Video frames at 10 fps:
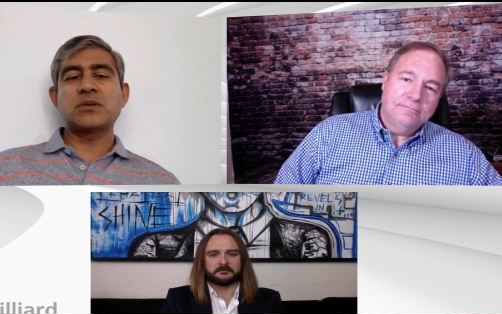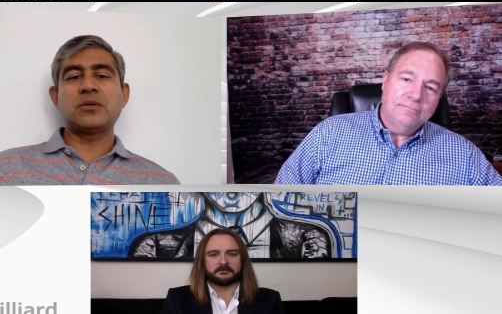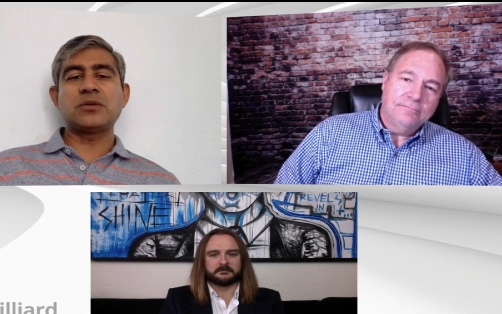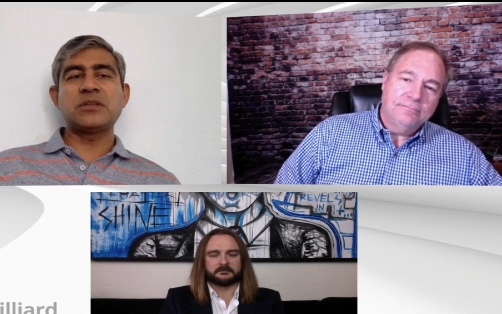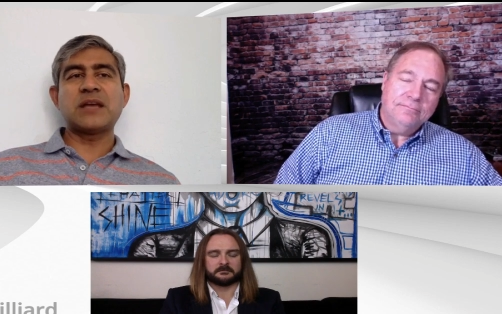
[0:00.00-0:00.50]

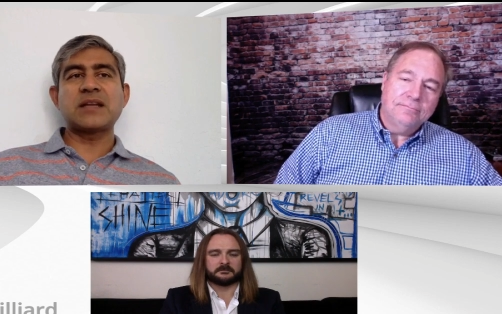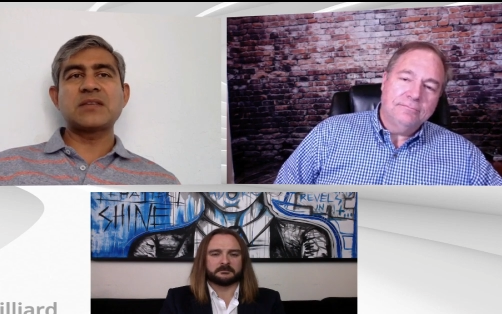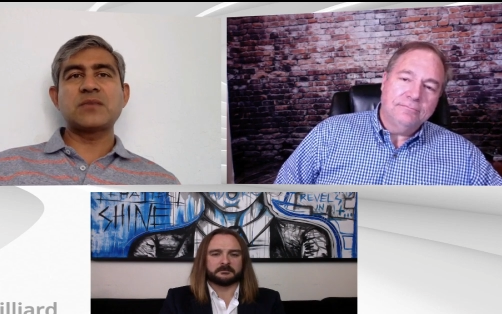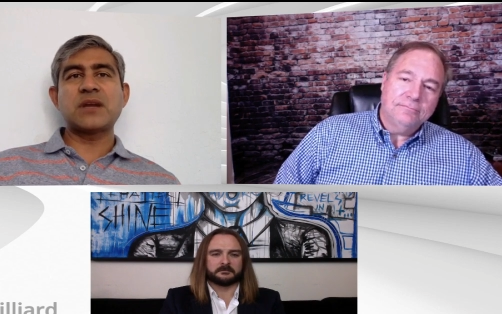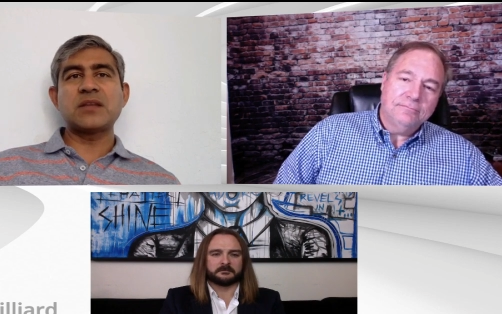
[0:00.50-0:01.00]
Speaker 1: So
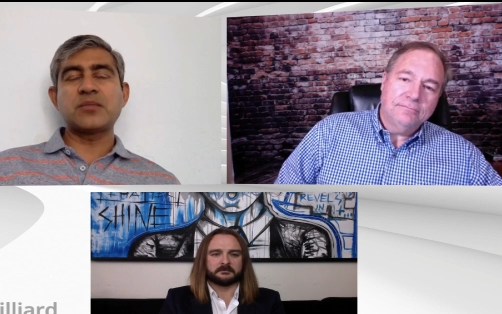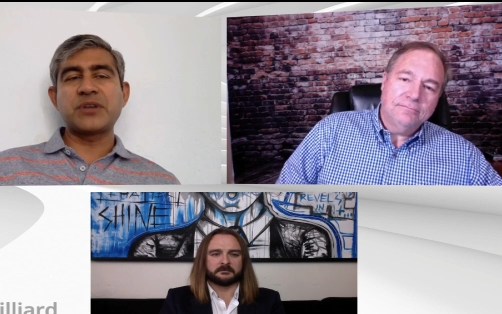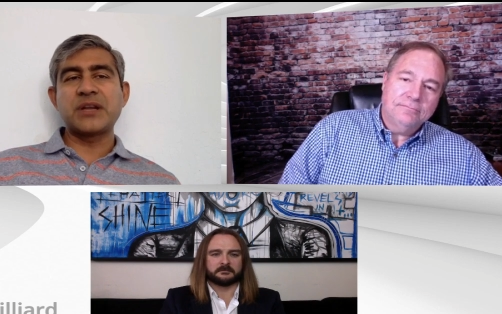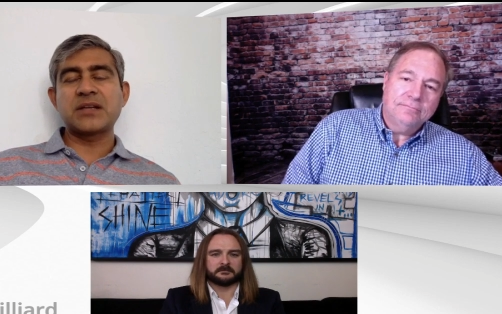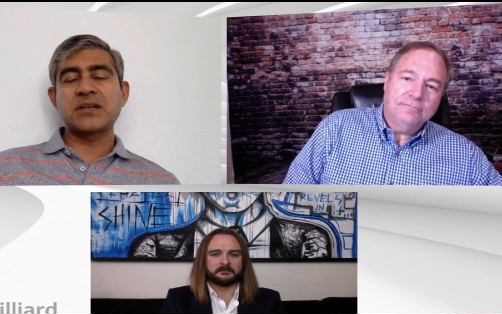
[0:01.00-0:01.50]
that is where the
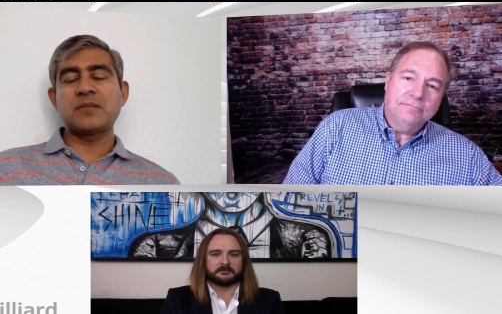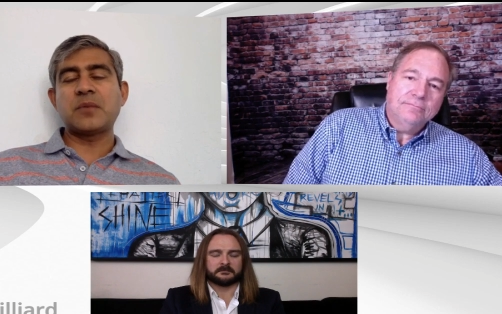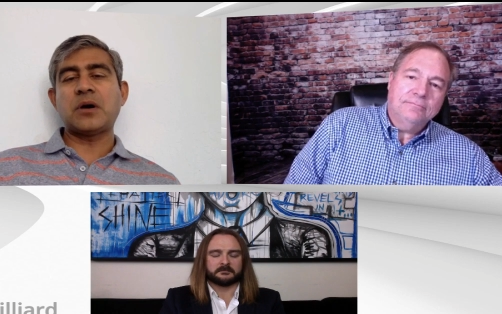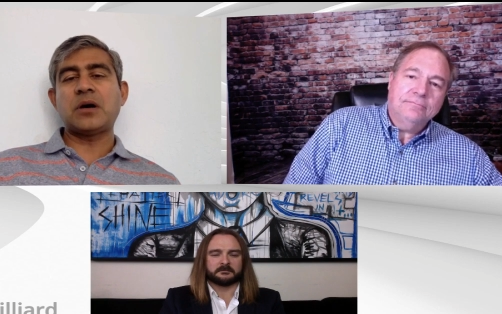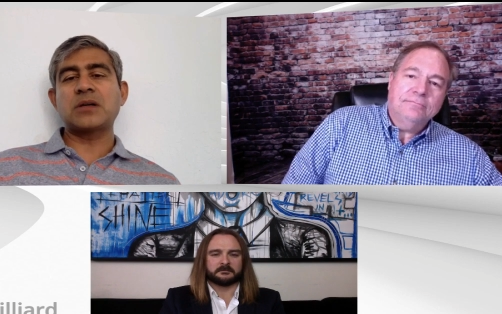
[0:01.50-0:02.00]

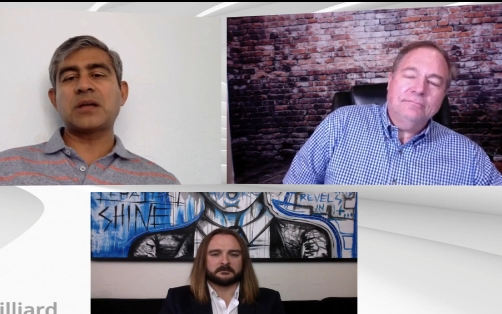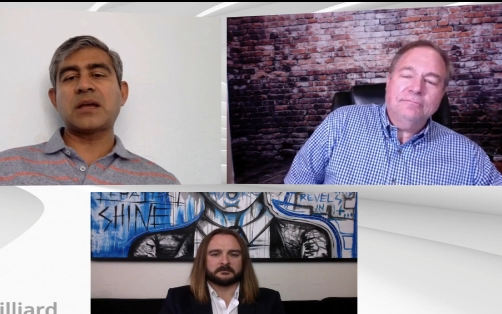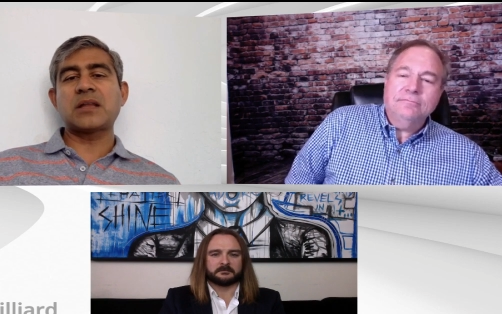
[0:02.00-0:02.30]
predictive part